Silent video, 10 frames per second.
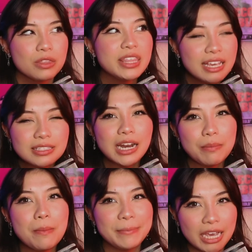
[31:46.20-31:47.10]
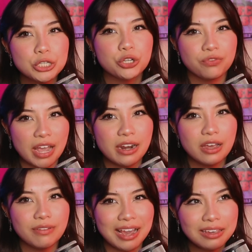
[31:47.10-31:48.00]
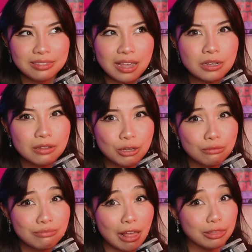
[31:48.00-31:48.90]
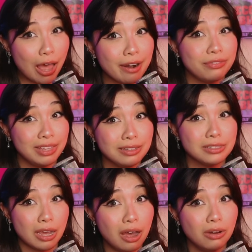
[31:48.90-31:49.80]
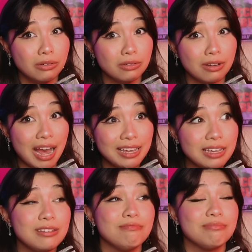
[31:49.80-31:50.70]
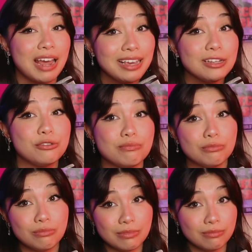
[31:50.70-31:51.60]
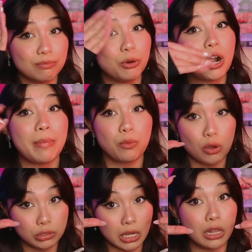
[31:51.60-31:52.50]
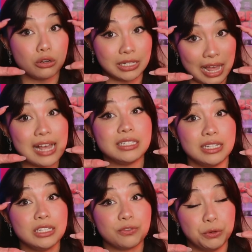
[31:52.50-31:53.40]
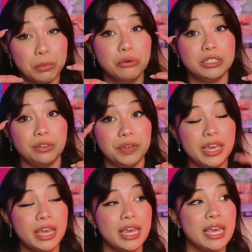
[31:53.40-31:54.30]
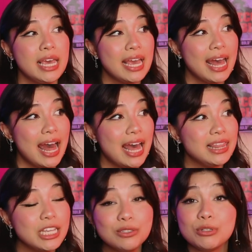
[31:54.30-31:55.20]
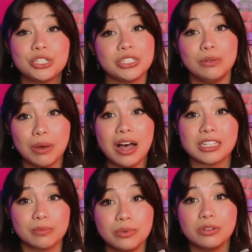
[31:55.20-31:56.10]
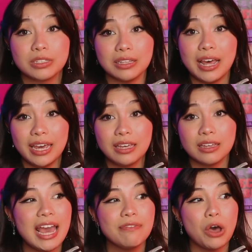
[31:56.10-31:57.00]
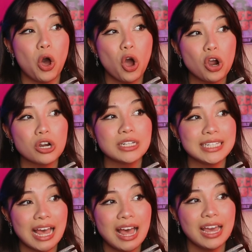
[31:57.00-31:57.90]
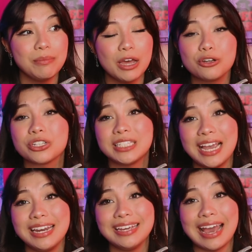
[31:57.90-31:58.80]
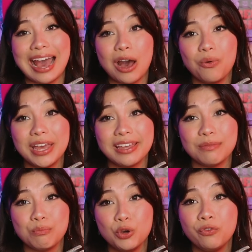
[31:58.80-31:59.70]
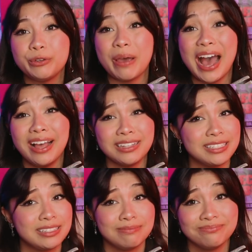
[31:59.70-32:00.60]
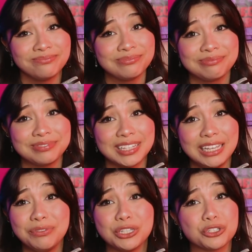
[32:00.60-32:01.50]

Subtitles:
things that I'm a major fan of, I can let a lot of things go. I can put on my rose-colored glasses for most of it. And this was just impossible to like. I have a hard time understanding how it moved past even the